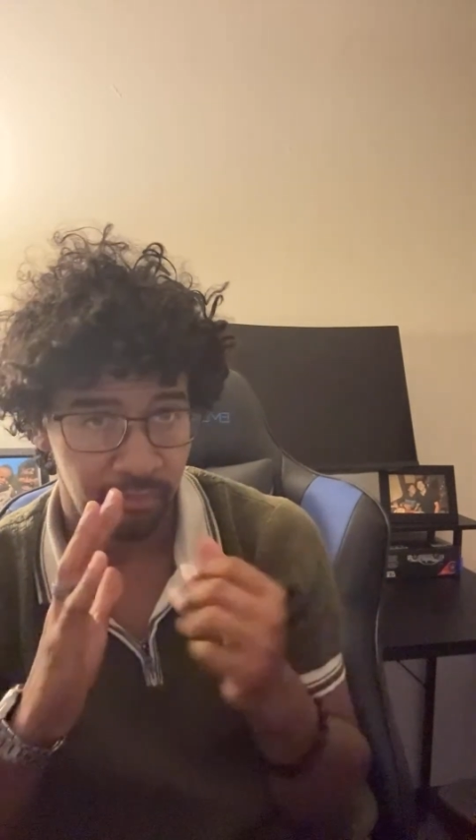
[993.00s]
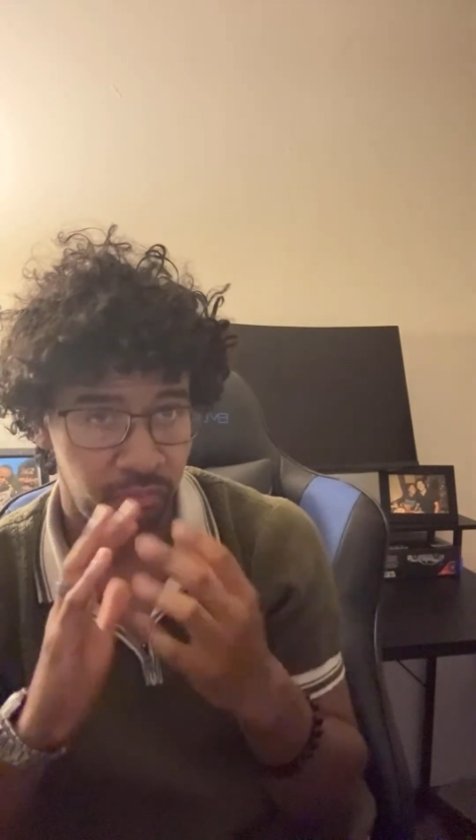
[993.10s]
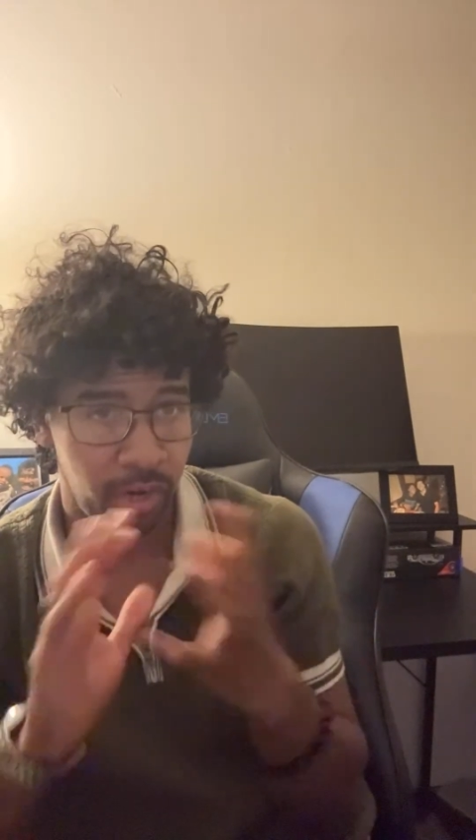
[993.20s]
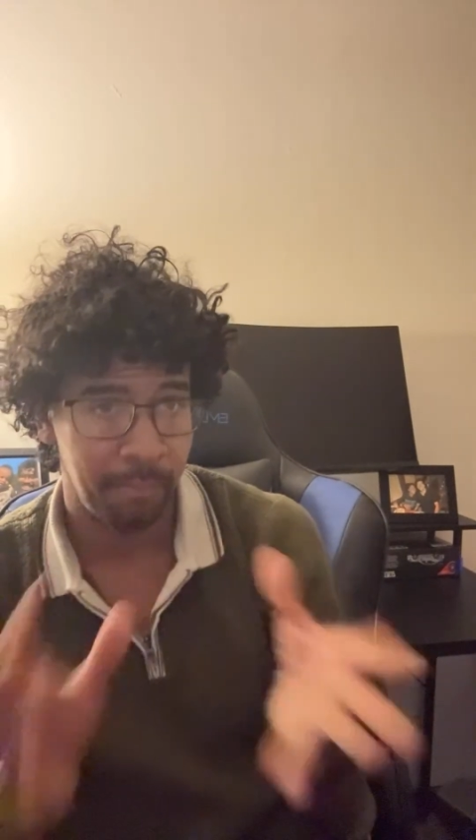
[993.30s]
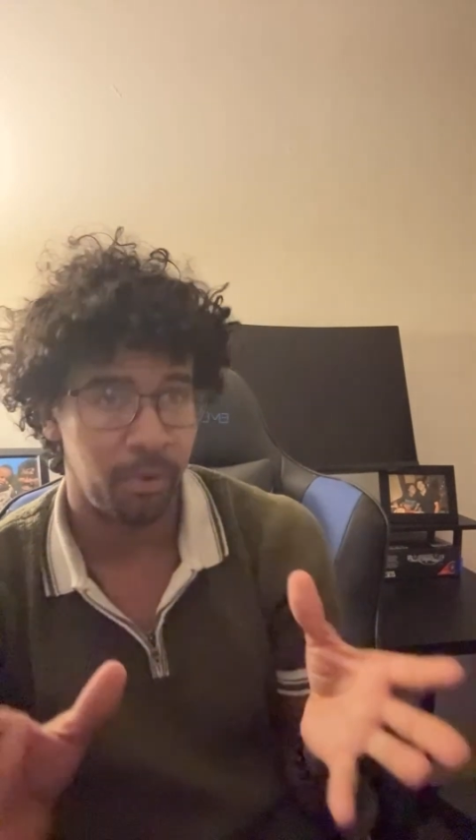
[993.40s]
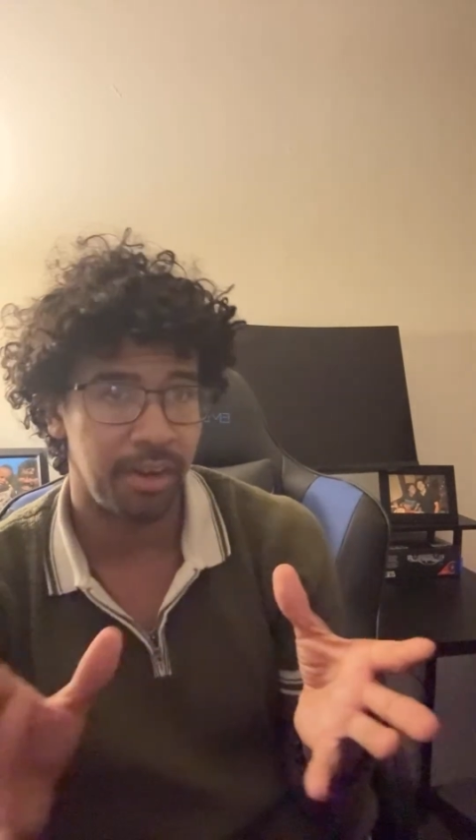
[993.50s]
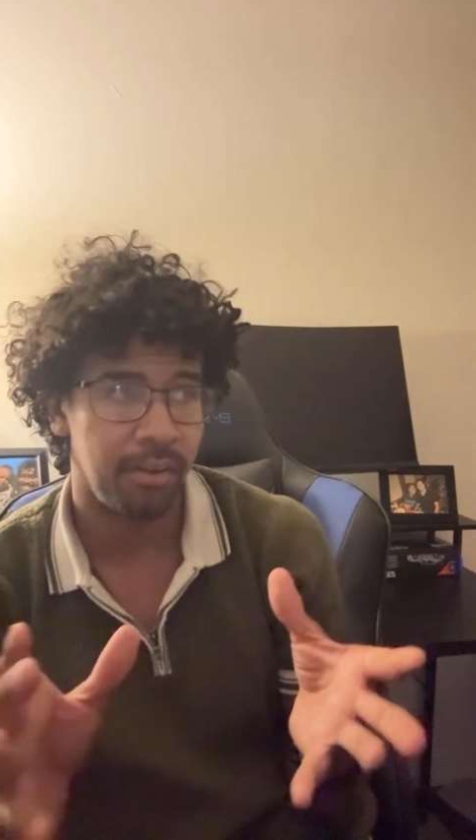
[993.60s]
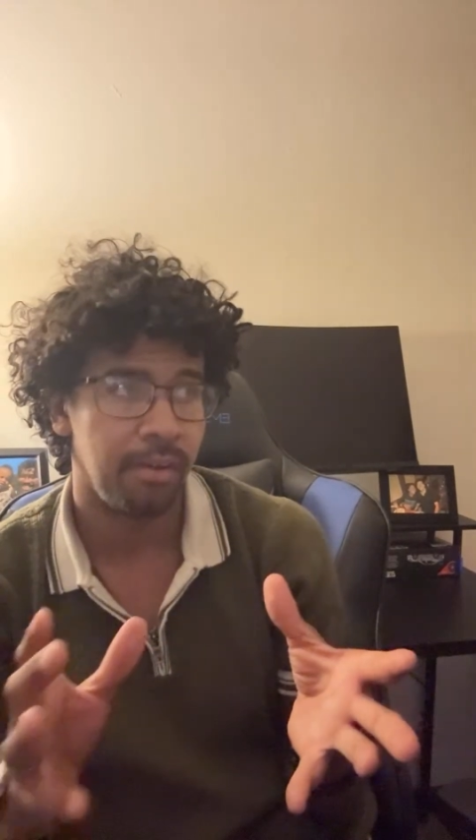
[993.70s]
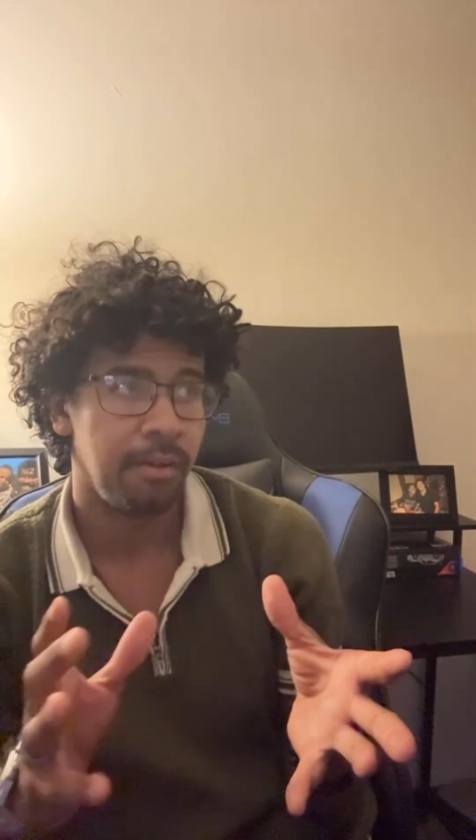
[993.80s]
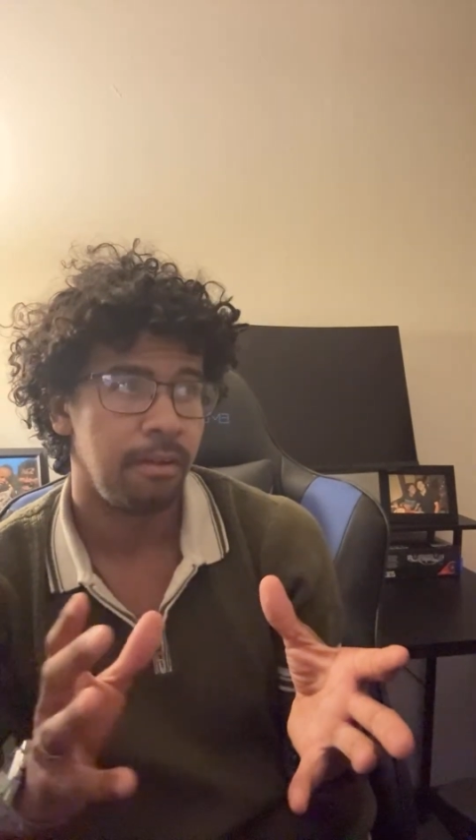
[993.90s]
frame
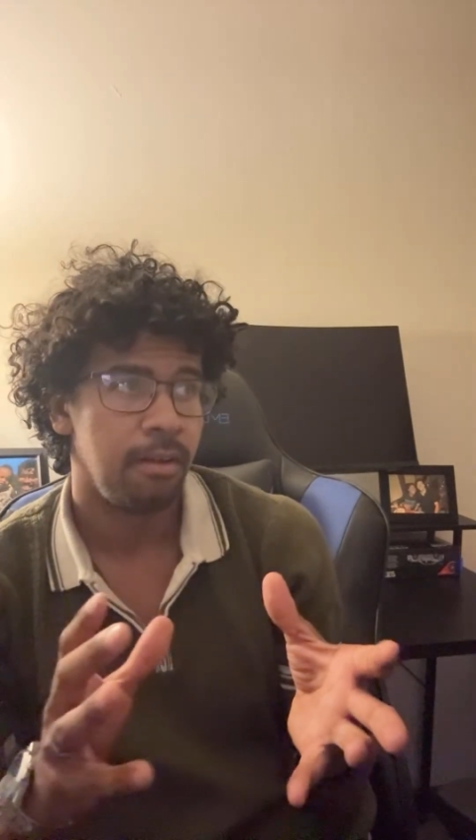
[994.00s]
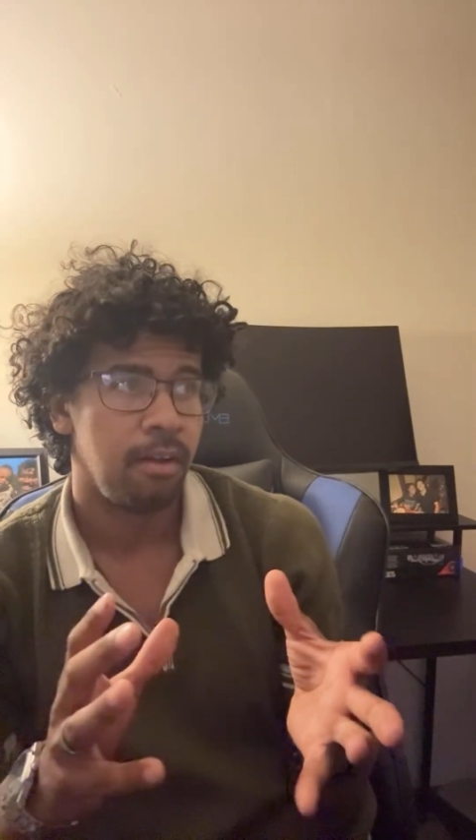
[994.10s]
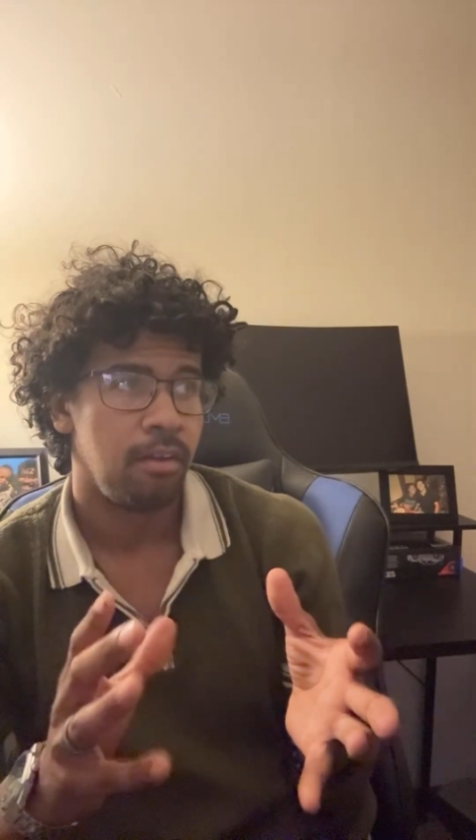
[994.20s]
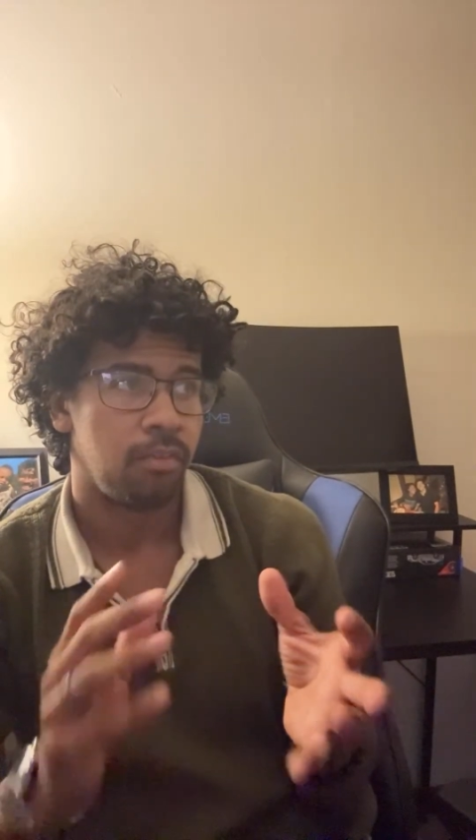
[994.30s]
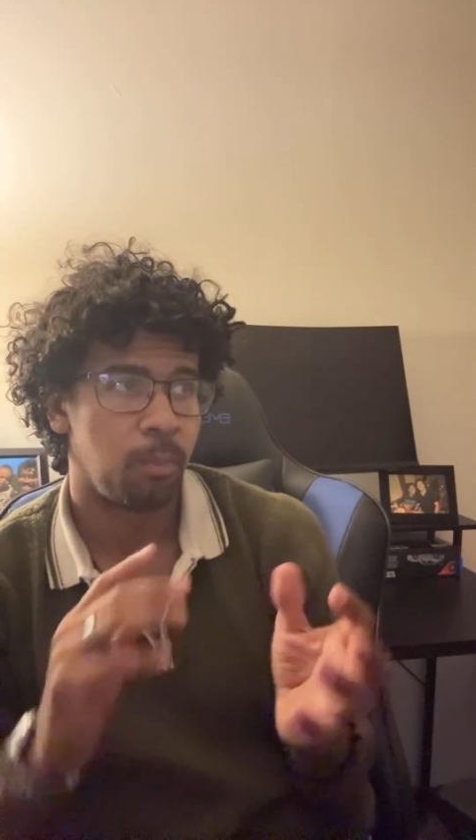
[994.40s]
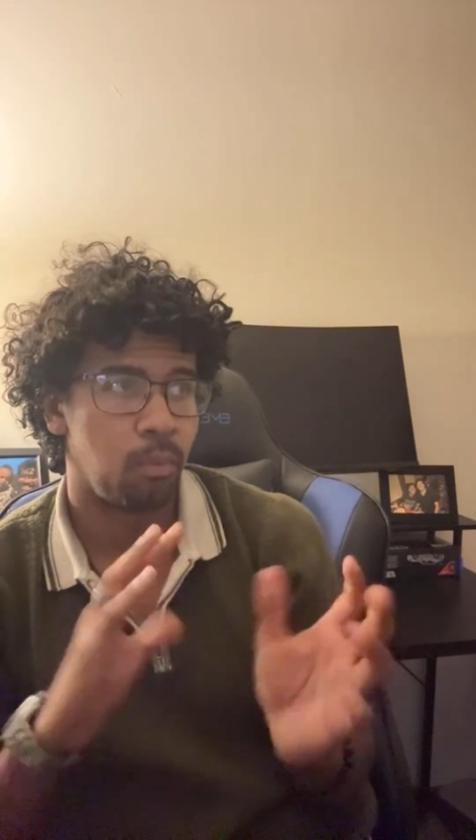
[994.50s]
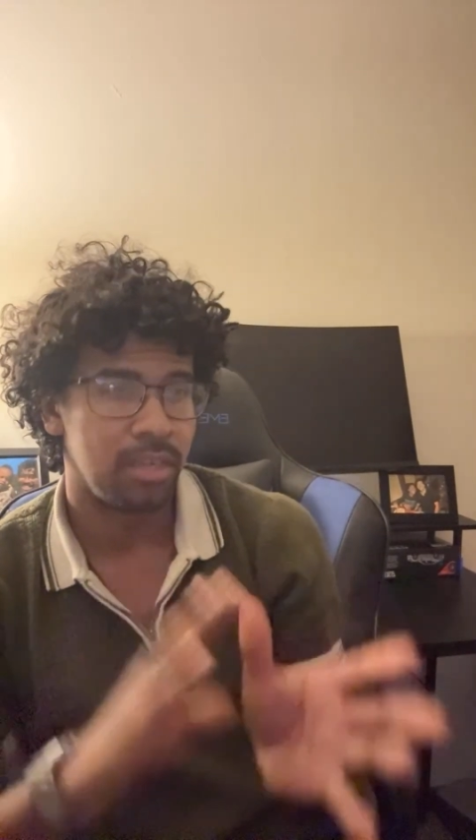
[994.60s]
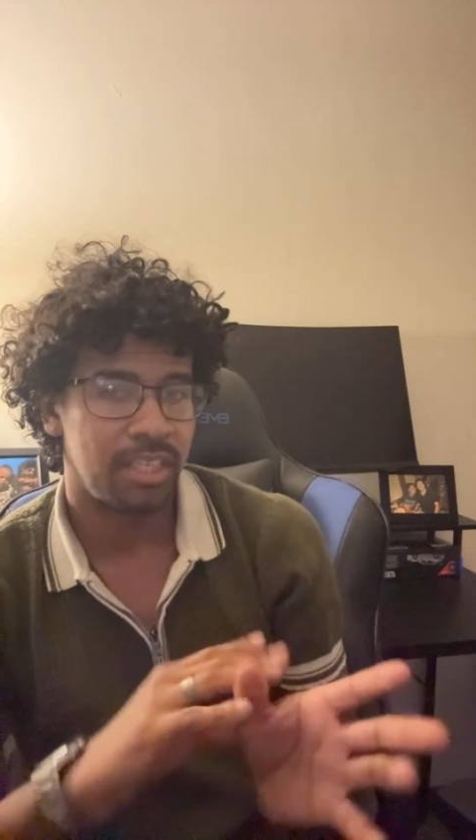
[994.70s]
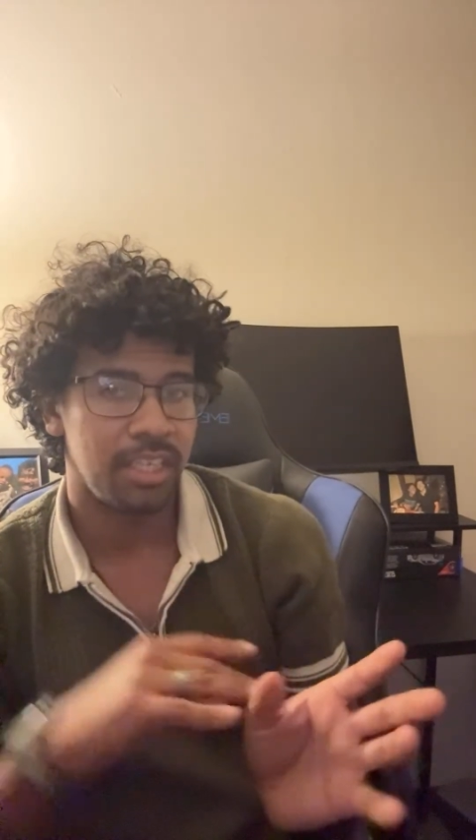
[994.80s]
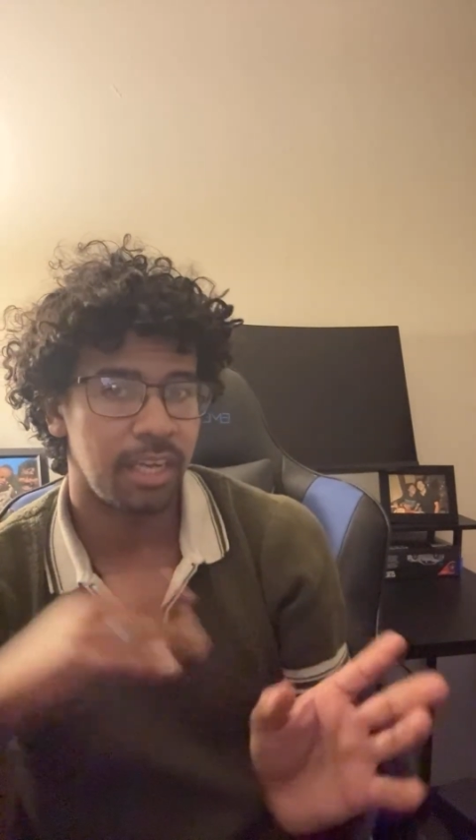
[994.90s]
rail from one
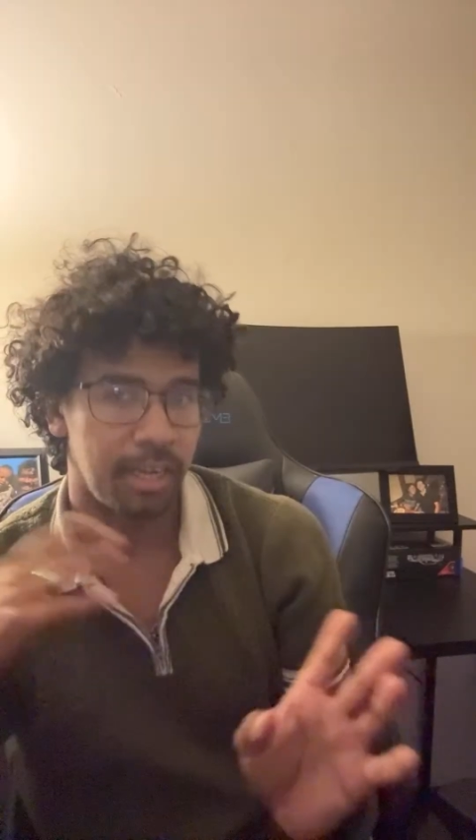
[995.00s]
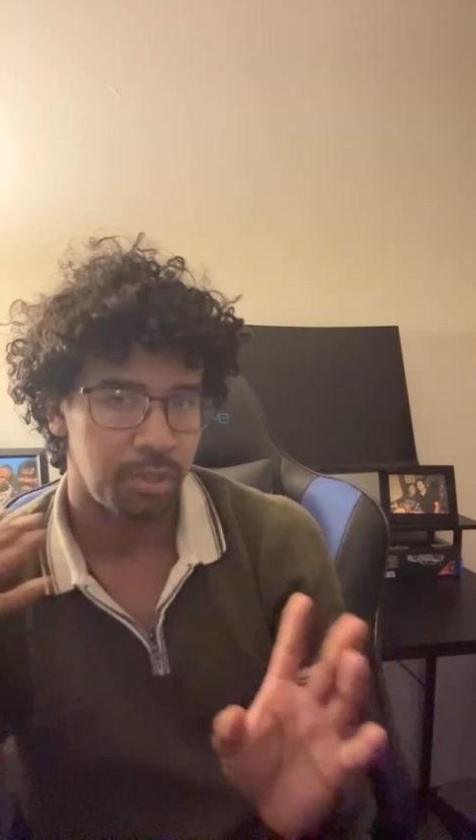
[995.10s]
seat and